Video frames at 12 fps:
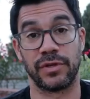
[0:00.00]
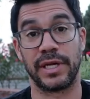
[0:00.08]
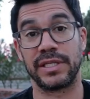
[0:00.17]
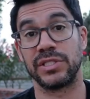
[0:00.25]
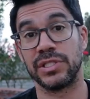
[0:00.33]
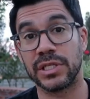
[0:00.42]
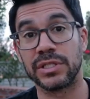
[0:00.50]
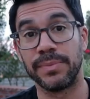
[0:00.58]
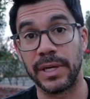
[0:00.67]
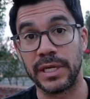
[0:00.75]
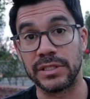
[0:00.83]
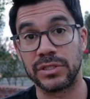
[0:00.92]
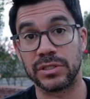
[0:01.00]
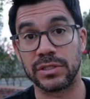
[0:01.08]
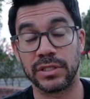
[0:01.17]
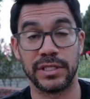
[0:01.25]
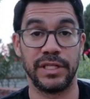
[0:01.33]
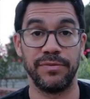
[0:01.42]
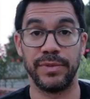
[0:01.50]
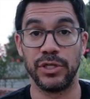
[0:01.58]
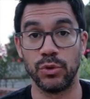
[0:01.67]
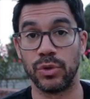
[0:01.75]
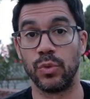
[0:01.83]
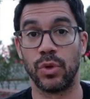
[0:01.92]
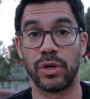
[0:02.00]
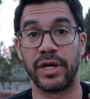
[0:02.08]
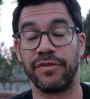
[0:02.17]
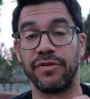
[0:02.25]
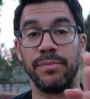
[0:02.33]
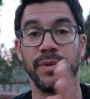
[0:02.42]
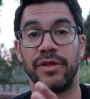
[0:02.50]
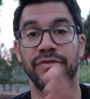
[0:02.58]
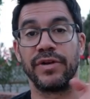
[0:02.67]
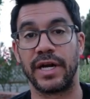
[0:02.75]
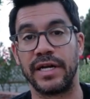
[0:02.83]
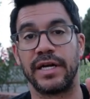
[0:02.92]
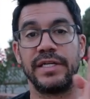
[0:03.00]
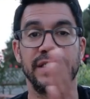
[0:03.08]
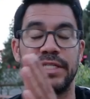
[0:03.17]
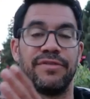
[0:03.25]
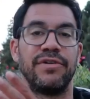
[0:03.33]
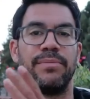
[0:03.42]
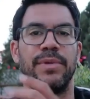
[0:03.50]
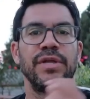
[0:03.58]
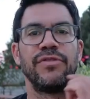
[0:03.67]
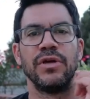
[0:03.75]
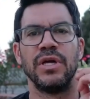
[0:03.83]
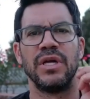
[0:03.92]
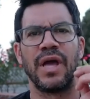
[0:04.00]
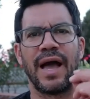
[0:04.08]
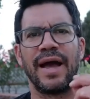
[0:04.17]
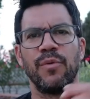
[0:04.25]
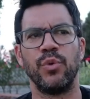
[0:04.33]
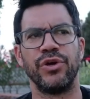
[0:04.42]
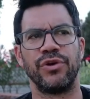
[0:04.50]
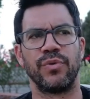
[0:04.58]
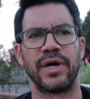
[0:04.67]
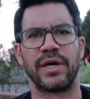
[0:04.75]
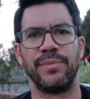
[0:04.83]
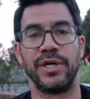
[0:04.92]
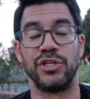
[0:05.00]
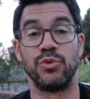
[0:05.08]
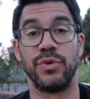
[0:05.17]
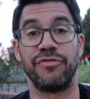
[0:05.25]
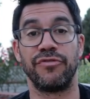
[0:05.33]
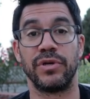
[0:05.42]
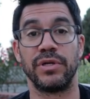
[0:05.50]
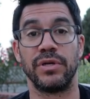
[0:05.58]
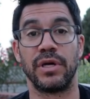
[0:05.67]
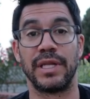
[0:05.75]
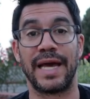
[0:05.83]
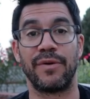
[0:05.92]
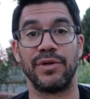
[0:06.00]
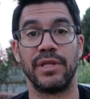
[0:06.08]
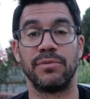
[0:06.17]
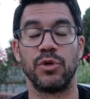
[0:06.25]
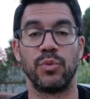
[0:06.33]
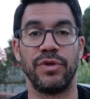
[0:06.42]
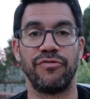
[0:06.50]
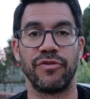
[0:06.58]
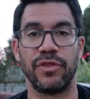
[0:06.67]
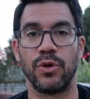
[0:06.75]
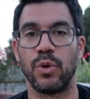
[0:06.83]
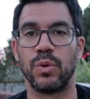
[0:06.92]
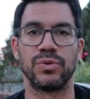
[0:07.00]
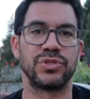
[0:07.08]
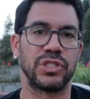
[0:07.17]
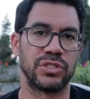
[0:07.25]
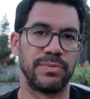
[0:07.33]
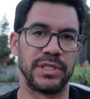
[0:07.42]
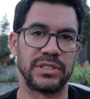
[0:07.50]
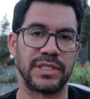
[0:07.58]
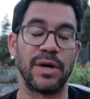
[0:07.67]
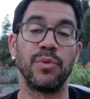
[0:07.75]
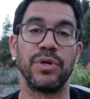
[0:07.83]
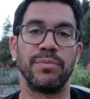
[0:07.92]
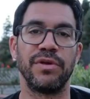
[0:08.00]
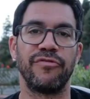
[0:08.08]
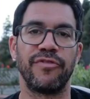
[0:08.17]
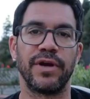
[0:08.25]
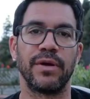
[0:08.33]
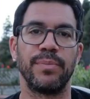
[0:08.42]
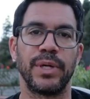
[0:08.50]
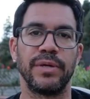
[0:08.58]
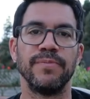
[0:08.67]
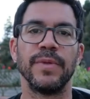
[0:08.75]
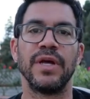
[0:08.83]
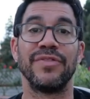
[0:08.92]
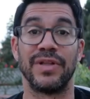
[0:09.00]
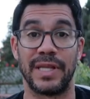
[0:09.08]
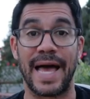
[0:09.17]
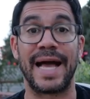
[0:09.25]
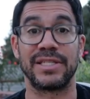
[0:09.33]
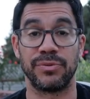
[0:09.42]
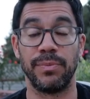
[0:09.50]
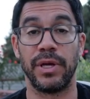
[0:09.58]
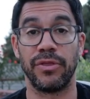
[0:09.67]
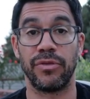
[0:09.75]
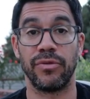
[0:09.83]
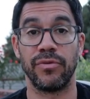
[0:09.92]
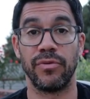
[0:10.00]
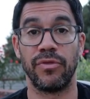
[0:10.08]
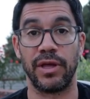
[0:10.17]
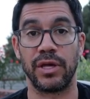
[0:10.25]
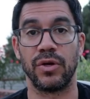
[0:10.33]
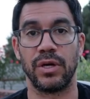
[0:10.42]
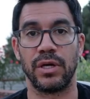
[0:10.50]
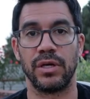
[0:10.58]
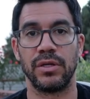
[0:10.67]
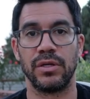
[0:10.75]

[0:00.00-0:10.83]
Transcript: for like 6 months and they've been doing work every month, $9.97 a month, I wouldn't recommend you allowing them to refund the whole 6 months. That wouldn't be fair, but the last month they could.